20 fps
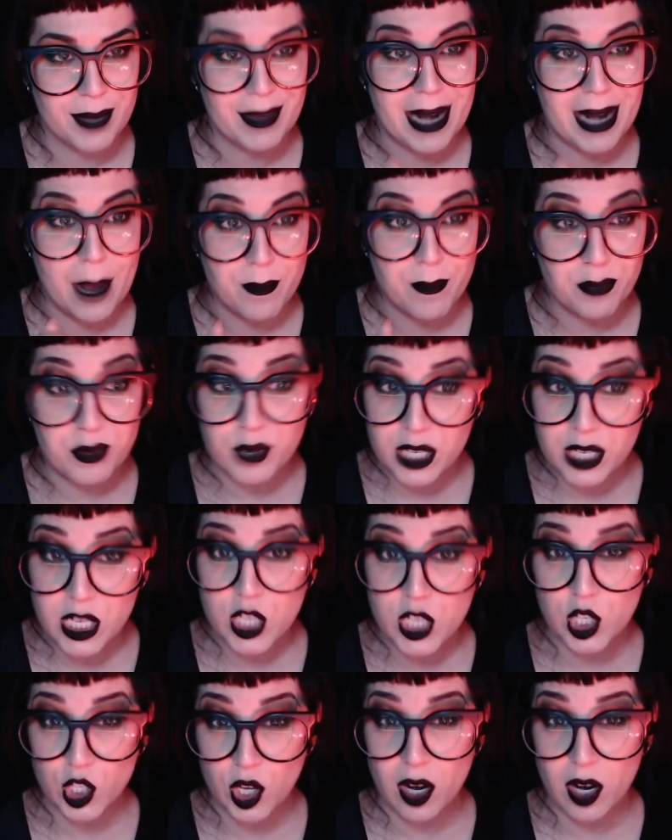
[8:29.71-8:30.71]
And I'm pretty
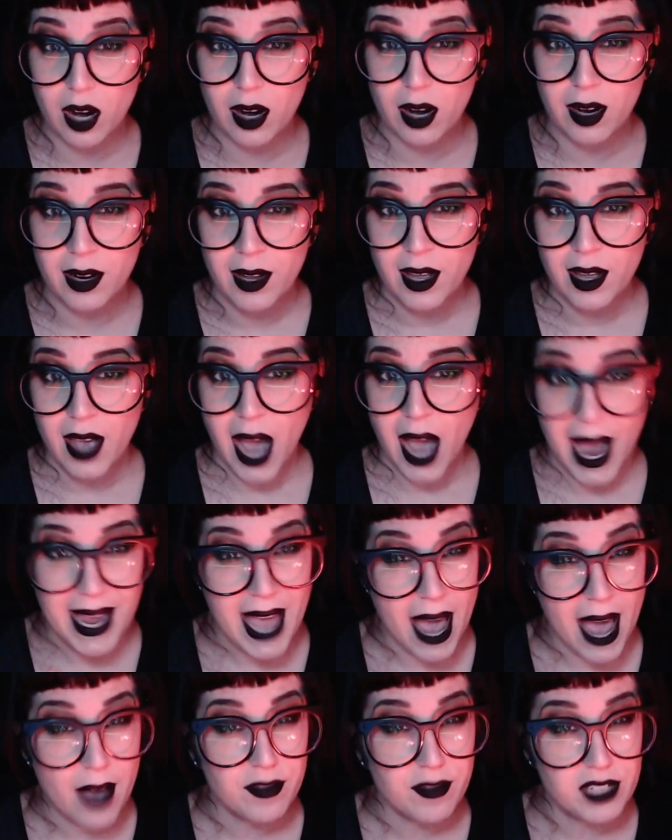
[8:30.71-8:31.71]
sure I
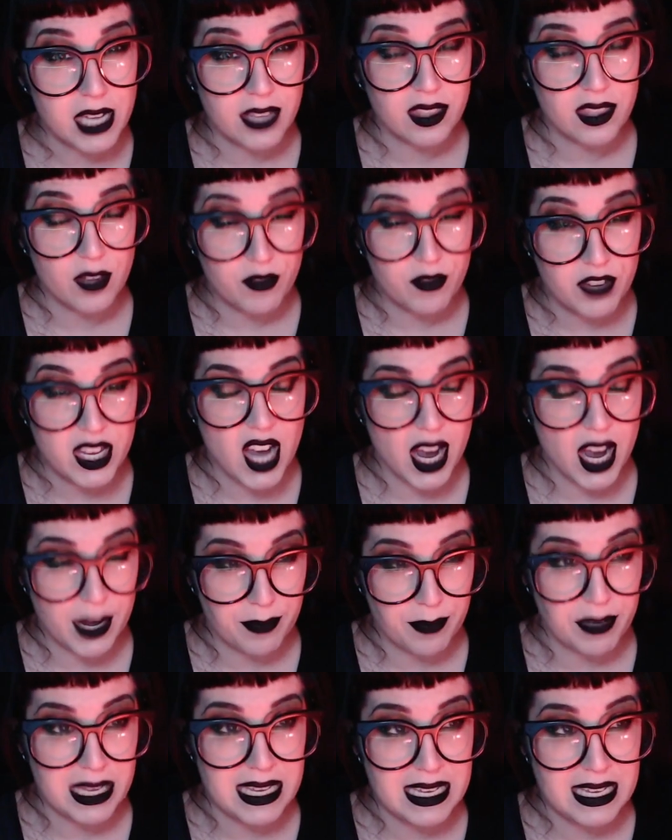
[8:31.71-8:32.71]
have done the
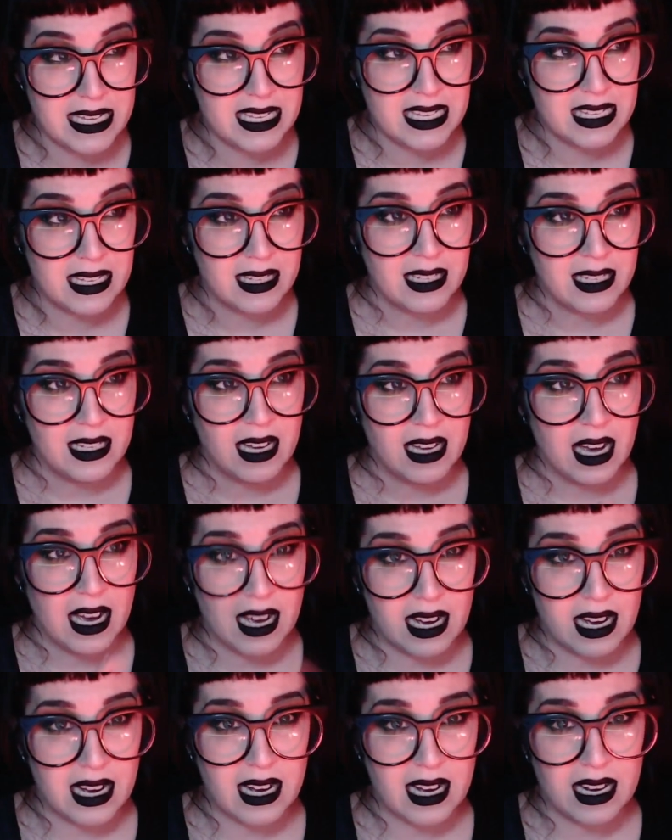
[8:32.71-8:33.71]
VIP
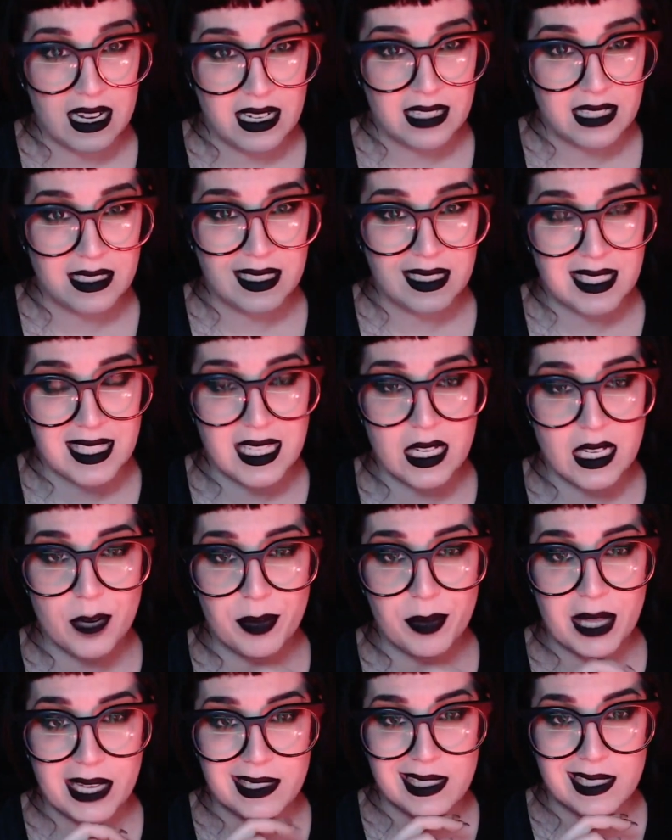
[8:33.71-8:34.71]
uh,
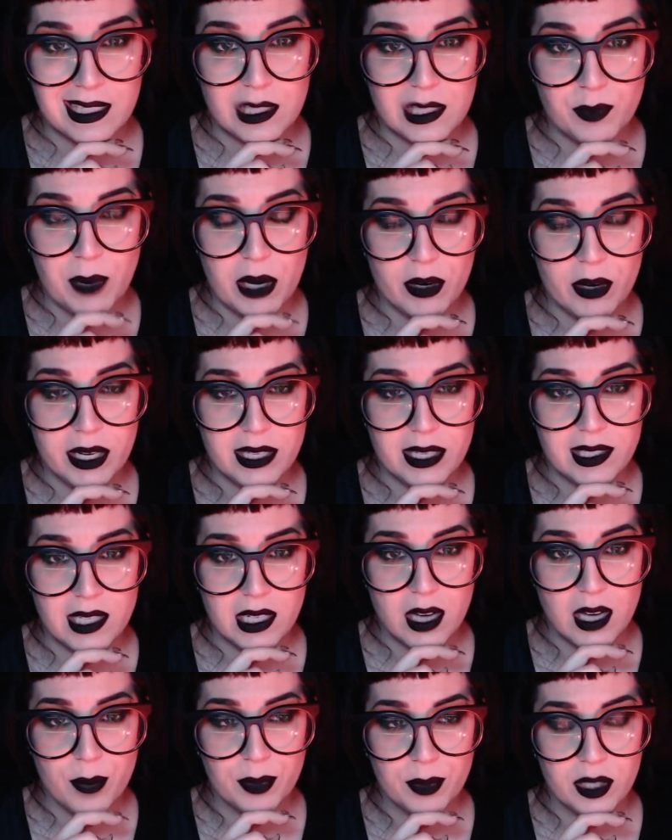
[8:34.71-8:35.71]
Cineplex experience a
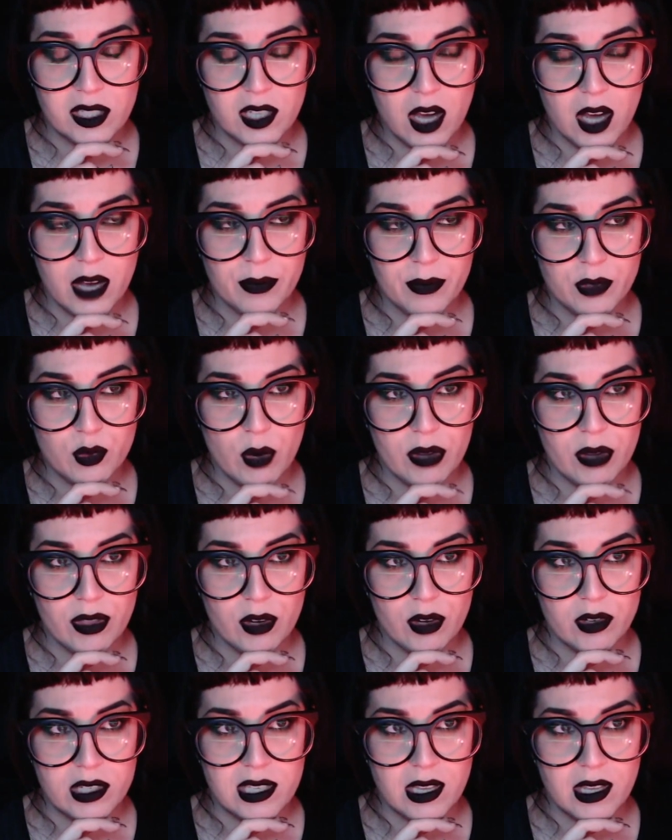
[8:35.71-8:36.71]
couple of times where
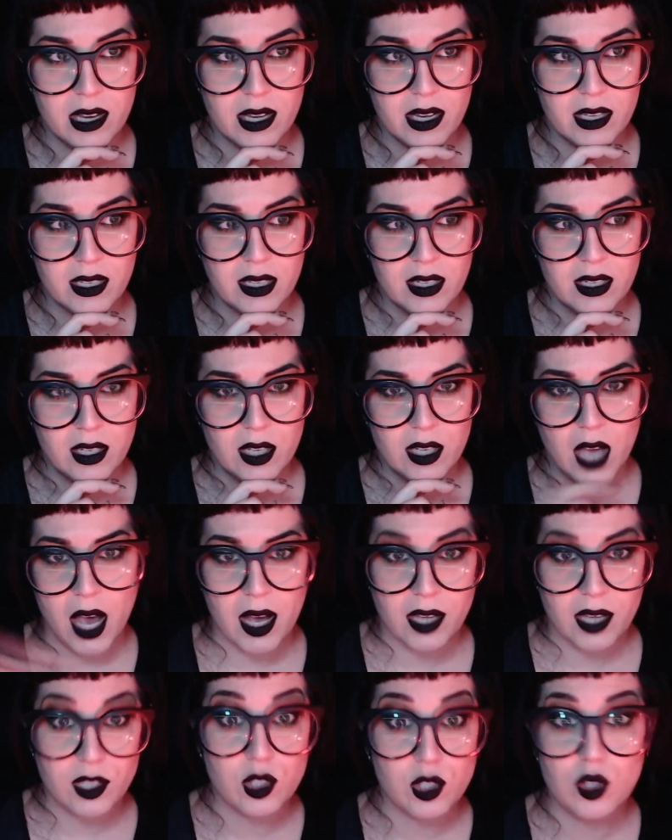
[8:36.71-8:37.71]
there's like
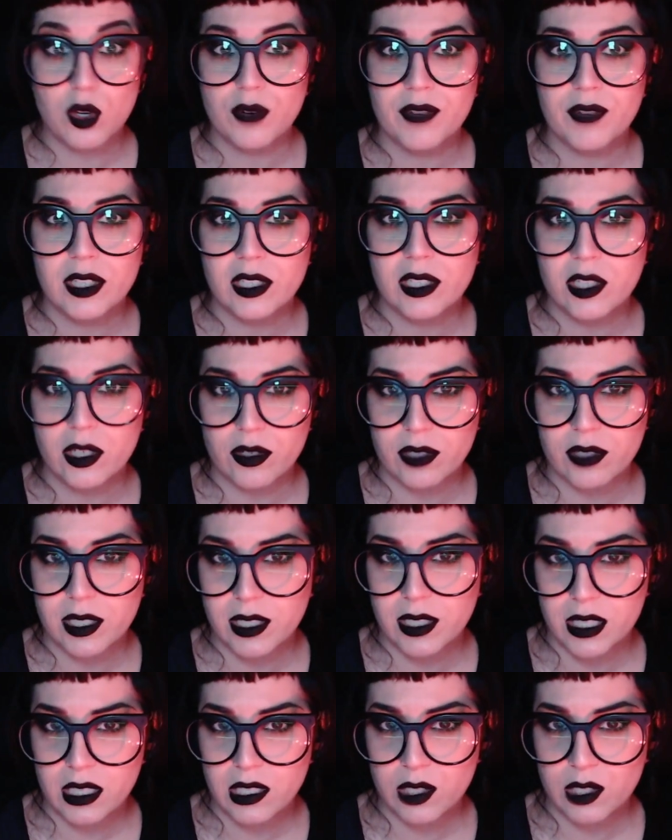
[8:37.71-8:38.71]
uh, service to your
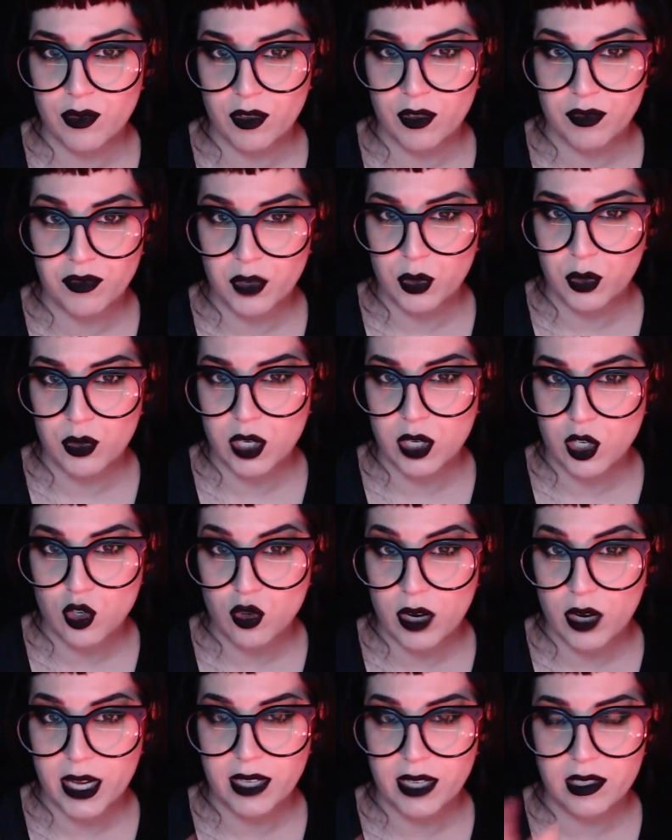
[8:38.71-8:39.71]
seats for food and
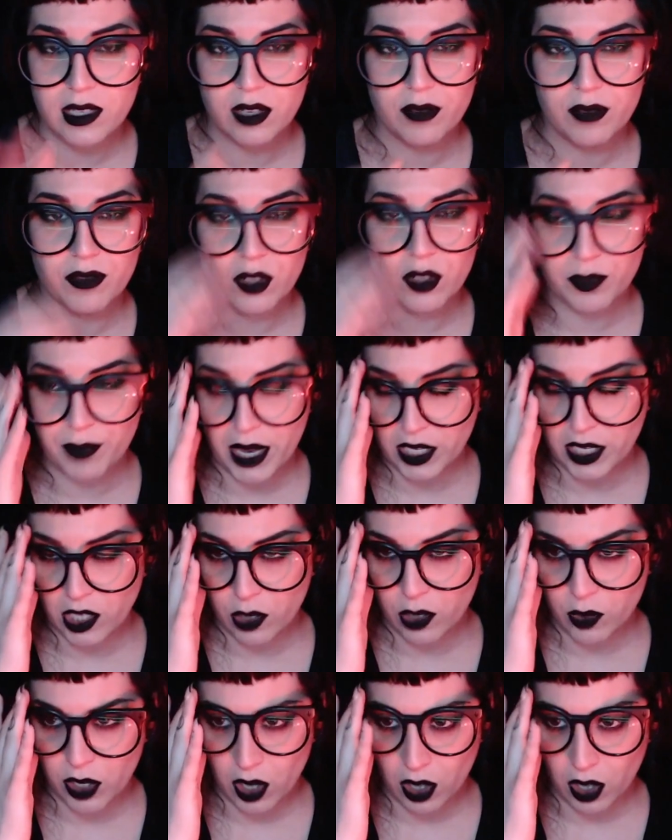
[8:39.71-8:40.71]
drinks and a full
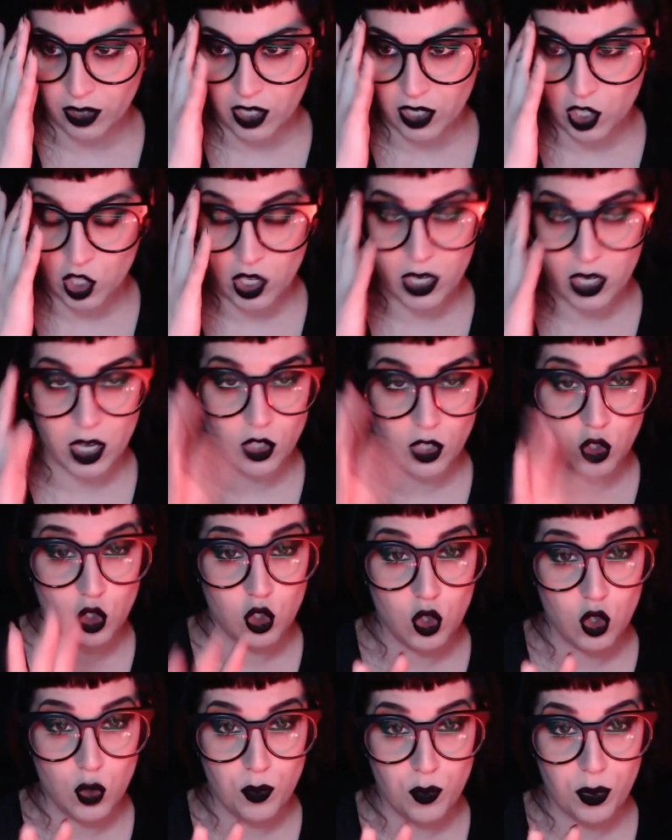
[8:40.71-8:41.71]
menu and all this shit and
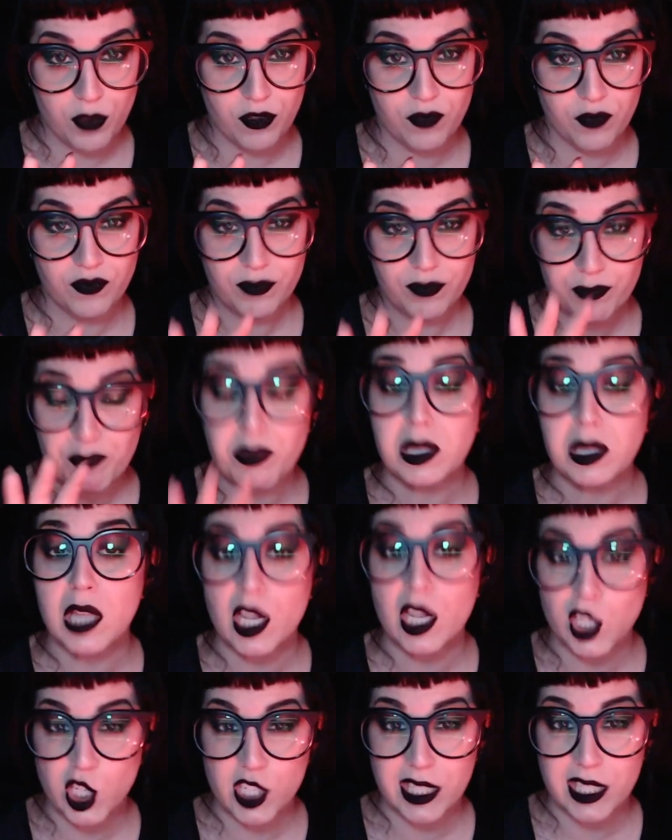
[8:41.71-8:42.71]
super
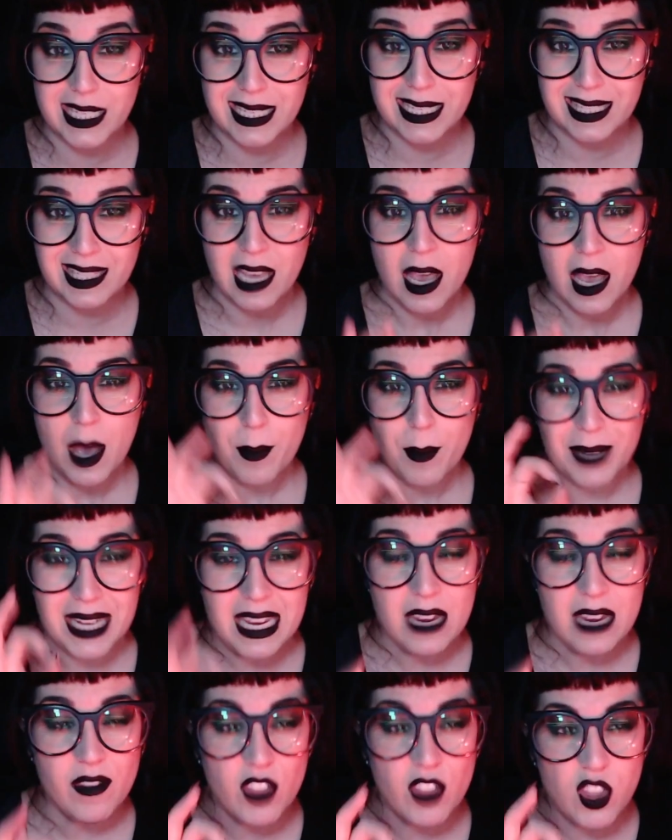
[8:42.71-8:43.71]
plush seats, but
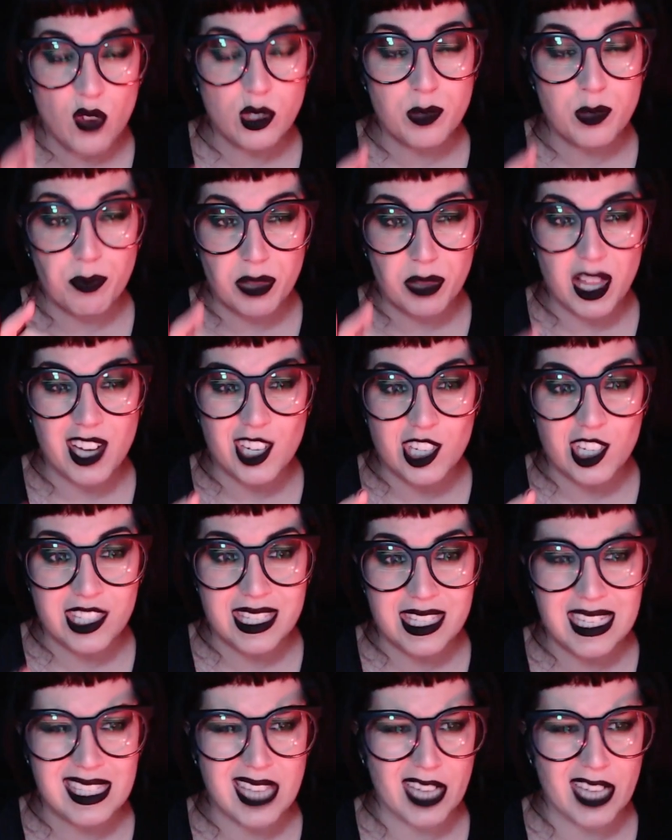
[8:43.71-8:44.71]
even those plush
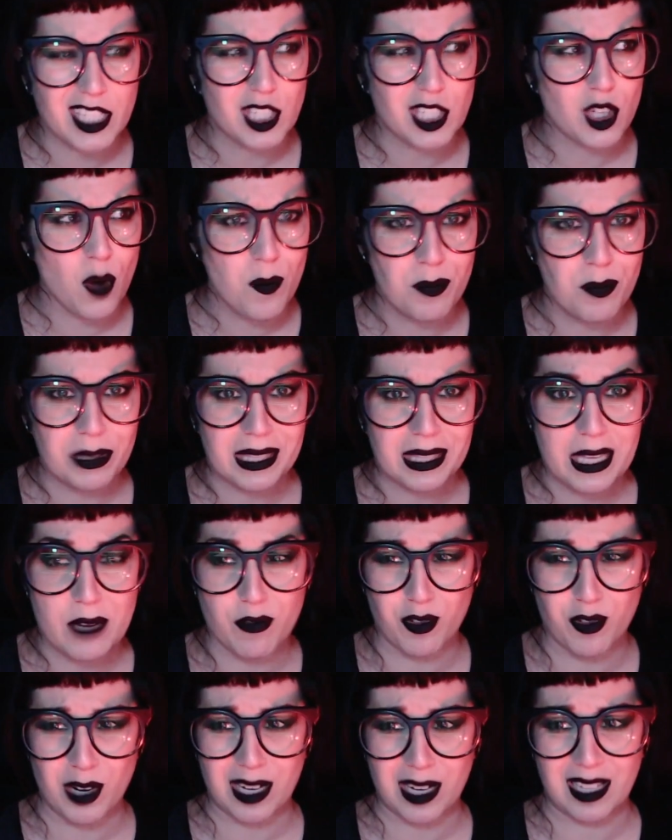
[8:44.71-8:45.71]
seats, I don't
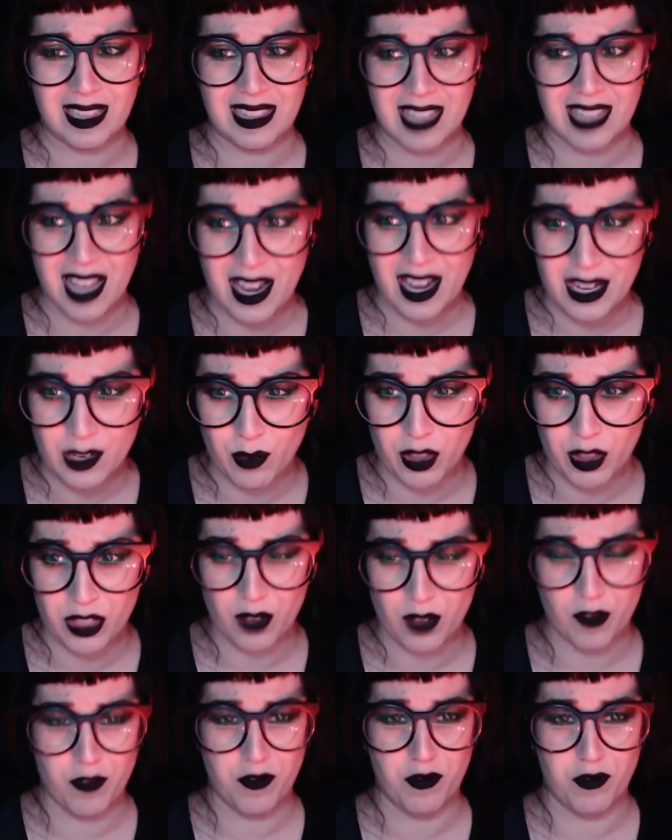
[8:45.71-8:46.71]
believe recline with a
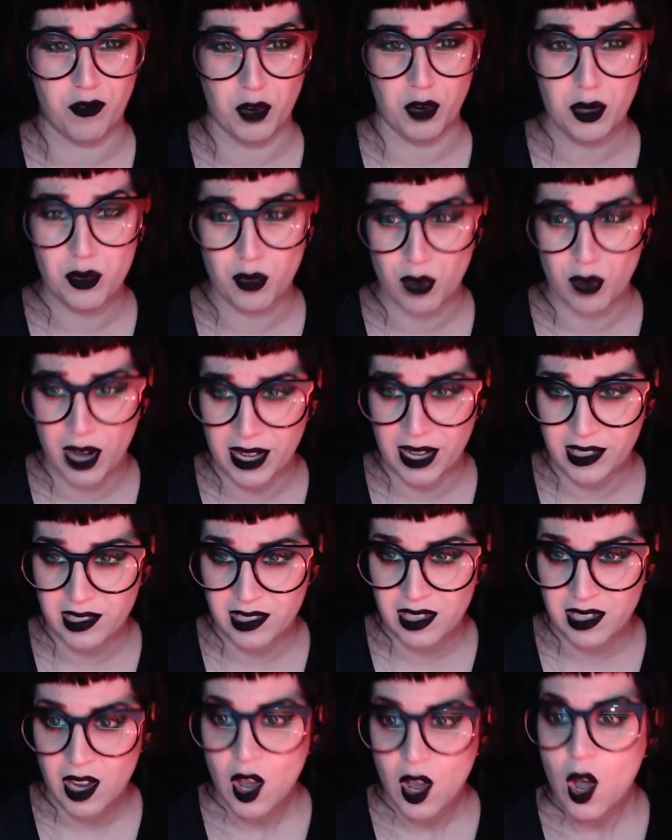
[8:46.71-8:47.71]
footrest.